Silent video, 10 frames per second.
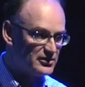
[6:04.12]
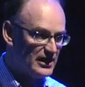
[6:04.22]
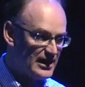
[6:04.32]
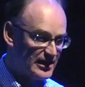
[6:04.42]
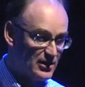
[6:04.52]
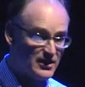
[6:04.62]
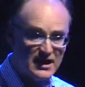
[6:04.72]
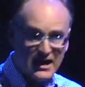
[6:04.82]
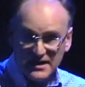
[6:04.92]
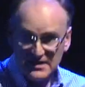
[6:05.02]
who are hanging on.
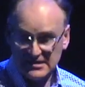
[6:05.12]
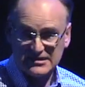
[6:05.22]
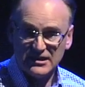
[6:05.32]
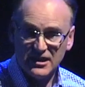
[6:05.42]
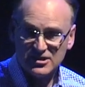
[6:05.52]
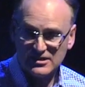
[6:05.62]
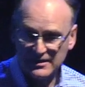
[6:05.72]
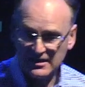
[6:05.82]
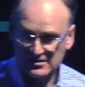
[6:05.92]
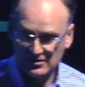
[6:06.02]
And this is largely
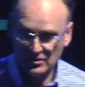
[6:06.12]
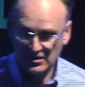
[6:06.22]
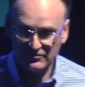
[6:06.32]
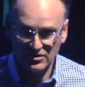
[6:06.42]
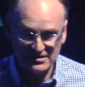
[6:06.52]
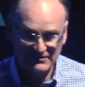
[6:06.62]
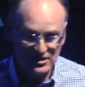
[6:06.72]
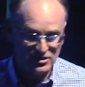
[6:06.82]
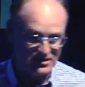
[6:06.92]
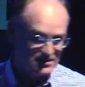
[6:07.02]
thanks to the work of
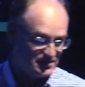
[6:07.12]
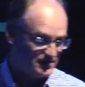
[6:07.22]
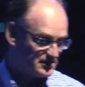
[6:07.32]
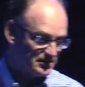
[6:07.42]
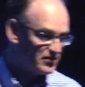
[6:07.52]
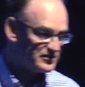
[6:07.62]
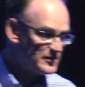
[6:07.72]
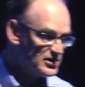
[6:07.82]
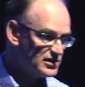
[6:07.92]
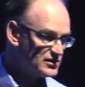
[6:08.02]
conservationists, so there's a lot of
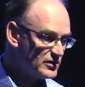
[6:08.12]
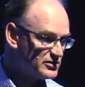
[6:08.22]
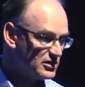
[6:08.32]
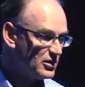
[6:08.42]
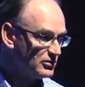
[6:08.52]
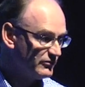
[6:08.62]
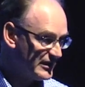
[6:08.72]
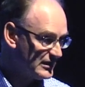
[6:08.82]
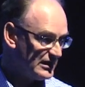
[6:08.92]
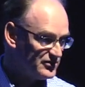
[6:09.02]
species which got
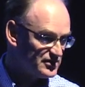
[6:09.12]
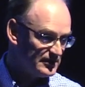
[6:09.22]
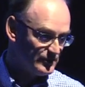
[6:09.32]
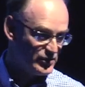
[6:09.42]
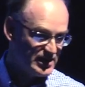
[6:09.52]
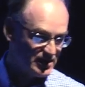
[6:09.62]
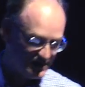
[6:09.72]
very close to the brink